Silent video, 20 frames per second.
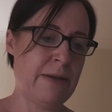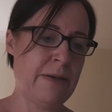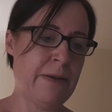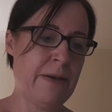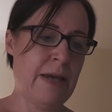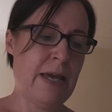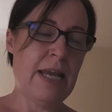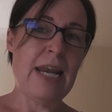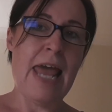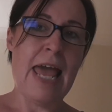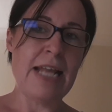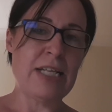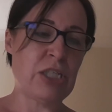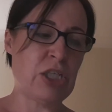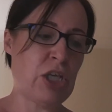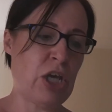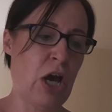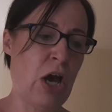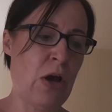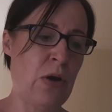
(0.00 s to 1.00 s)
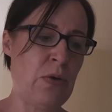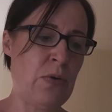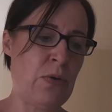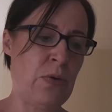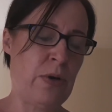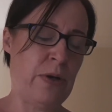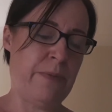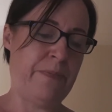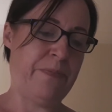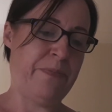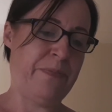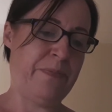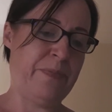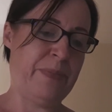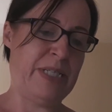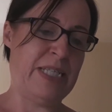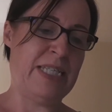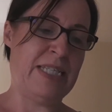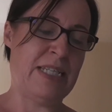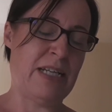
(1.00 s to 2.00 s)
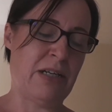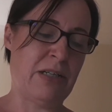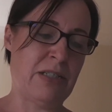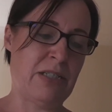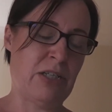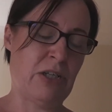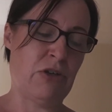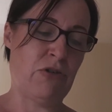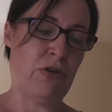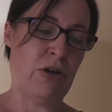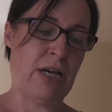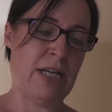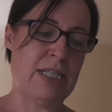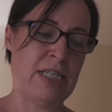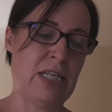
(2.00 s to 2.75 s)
Let's go," Mrs. Dunstan cried,